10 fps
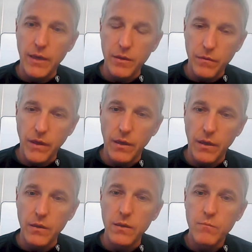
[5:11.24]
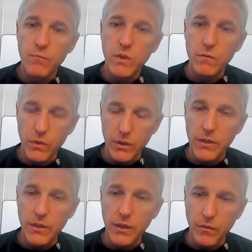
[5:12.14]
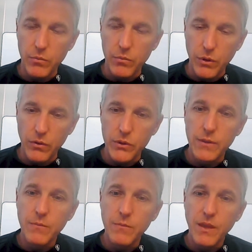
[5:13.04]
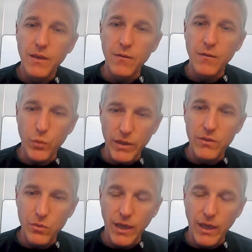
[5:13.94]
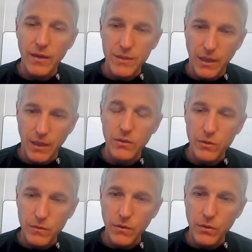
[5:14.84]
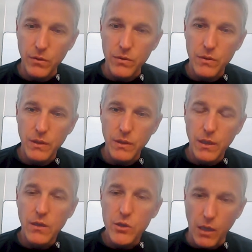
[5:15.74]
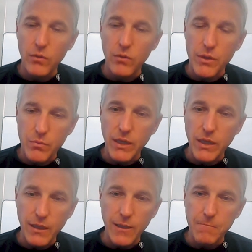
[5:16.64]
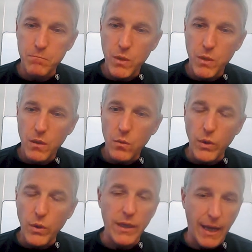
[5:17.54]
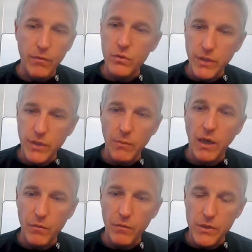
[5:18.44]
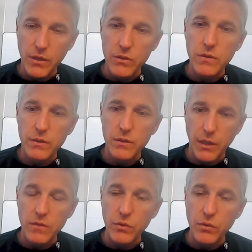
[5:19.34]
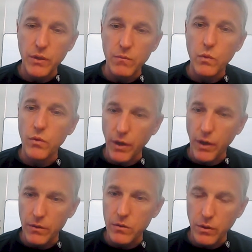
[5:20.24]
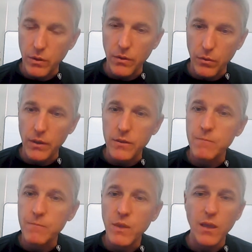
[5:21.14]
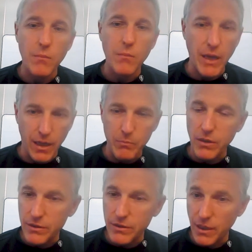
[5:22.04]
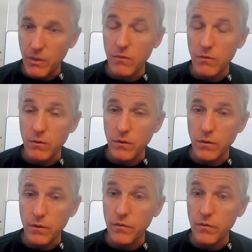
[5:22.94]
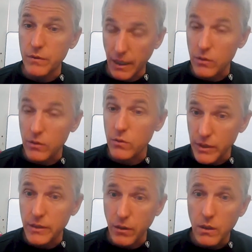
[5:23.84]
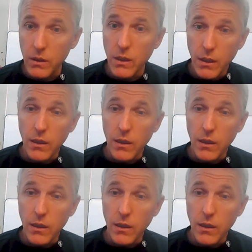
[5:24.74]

and defend the validity of the approach. If we can do that as technical folks, generally speaking, we can have those same conversations successfully with regulatory authorities. And it may not be the same level of technical detail